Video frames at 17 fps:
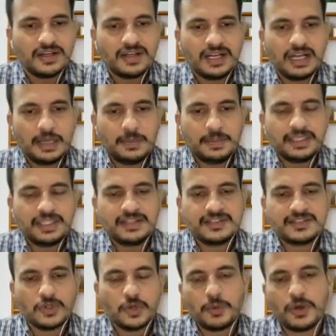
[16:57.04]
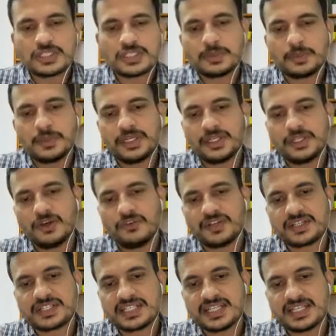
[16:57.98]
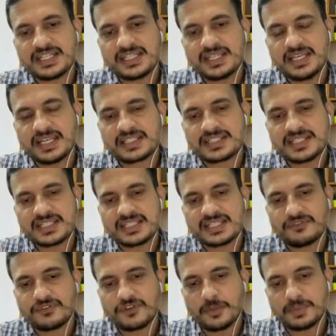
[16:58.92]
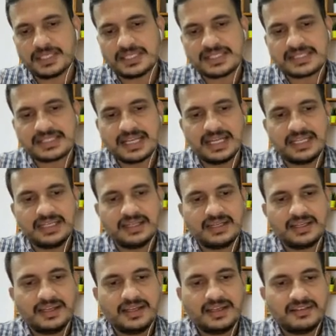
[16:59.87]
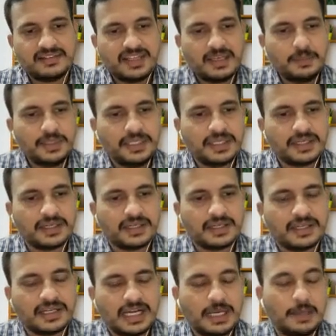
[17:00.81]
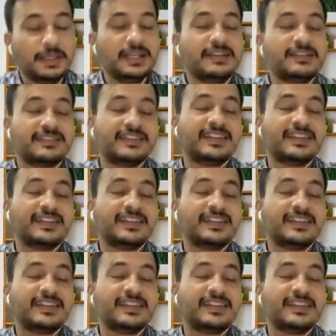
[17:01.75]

there is no possibility of extension from this side. Same here. It's the